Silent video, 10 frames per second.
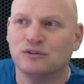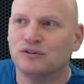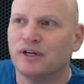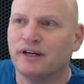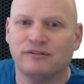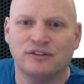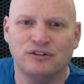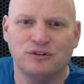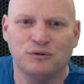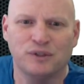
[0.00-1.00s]
Google Drive
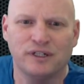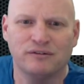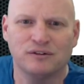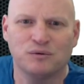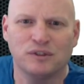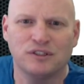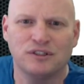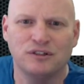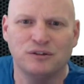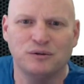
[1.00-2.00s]
to do whatever it
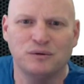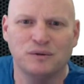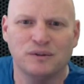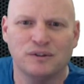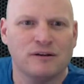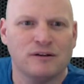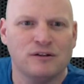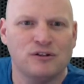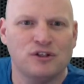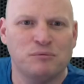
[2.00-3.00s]
wants to do.
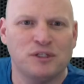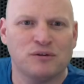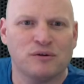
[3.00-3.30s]
Should be